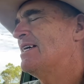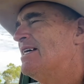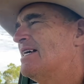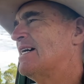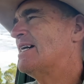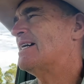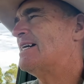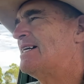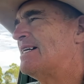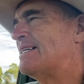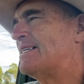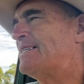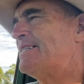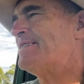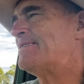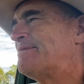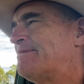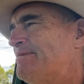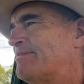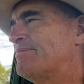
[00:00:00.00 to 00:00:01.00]

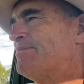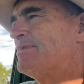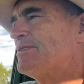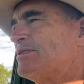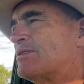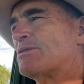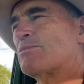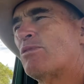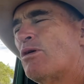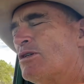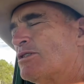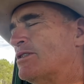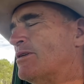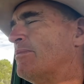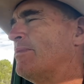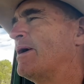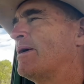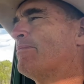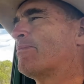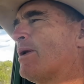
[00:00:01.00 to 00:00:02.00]
It wasn't a
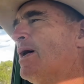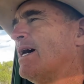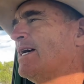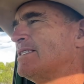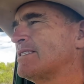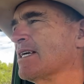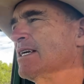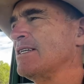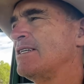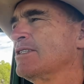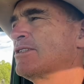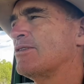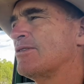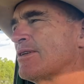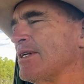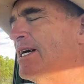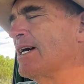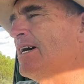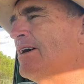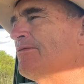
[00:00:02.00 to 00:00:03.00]
big place, only
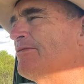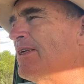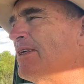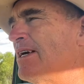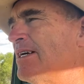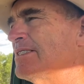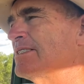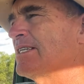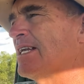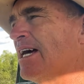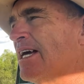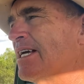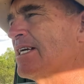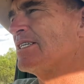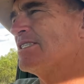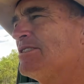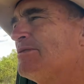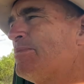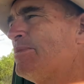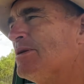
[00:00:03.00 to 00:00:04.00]
2,500
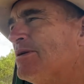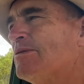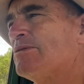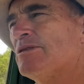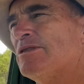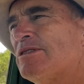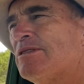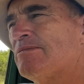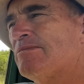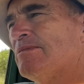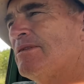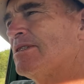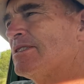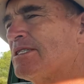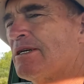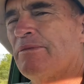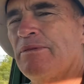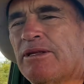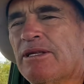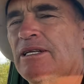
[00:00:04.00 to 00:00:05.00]
acres, but it was
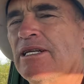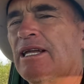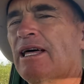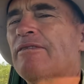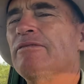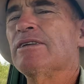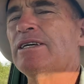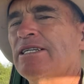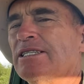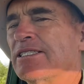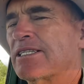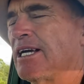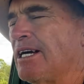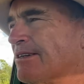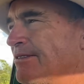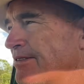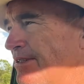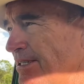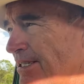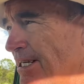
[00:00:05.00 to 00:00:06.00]
some of the loveliest
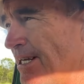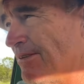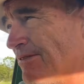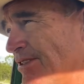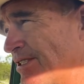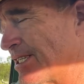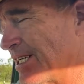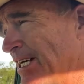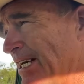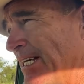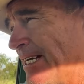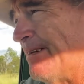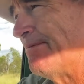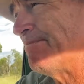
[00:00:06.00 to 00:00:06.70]
country you'd ever see.